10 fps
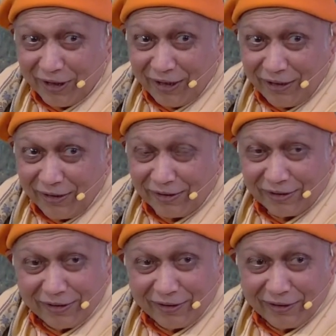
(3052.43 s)
So there
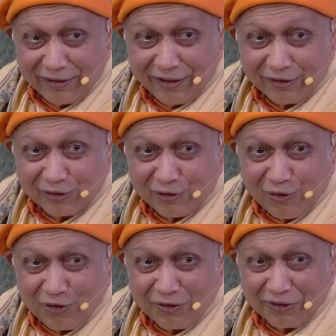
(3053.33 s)
is, uh,
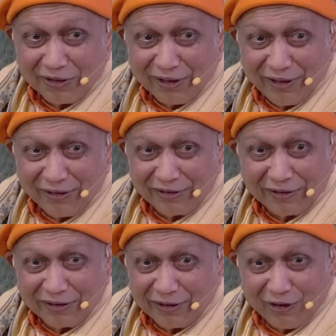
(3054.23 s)
this stone
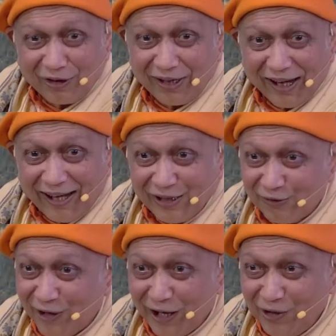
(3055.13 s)
is uh, not
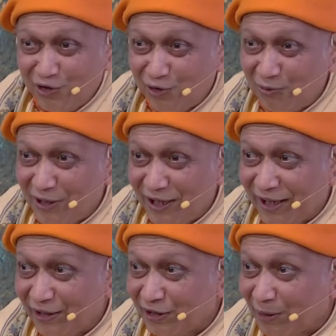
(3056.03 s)
as
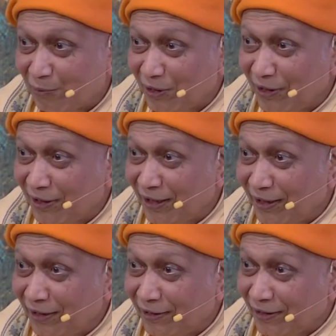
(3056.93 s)
valuable as
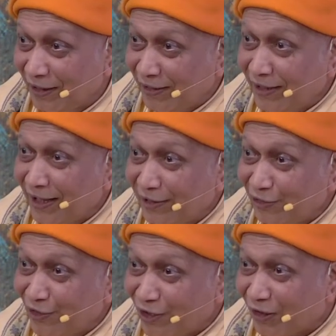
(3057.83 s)
something that this sage
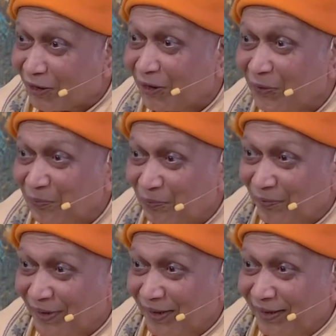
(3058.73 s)
has got.
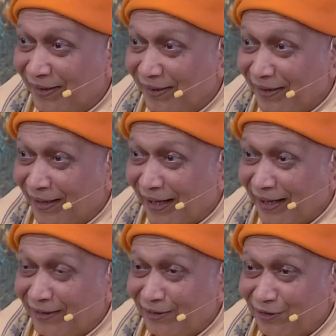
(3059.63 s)

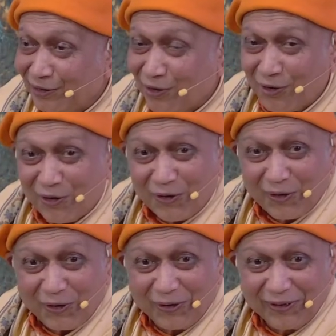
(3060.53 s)
And
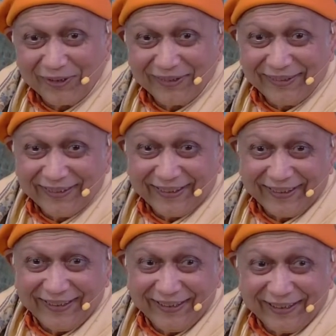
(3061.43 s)
so
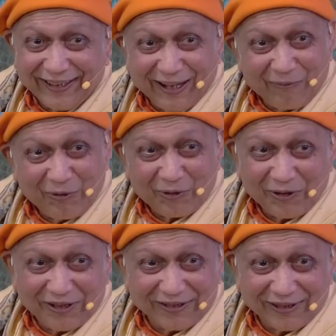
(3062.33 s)
uh, he
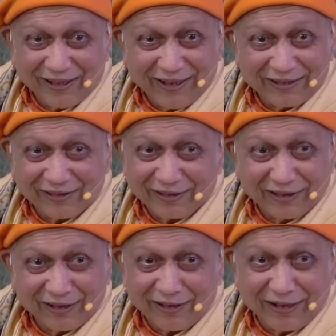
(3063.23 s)
came to this
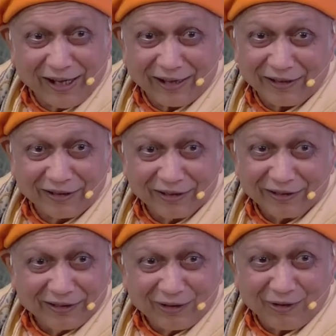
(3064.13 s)
sage, said
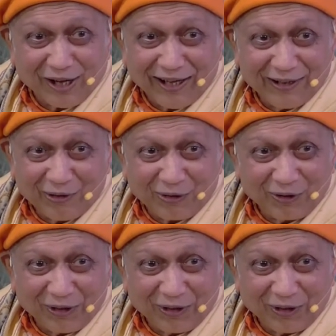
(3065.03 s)
that, no, I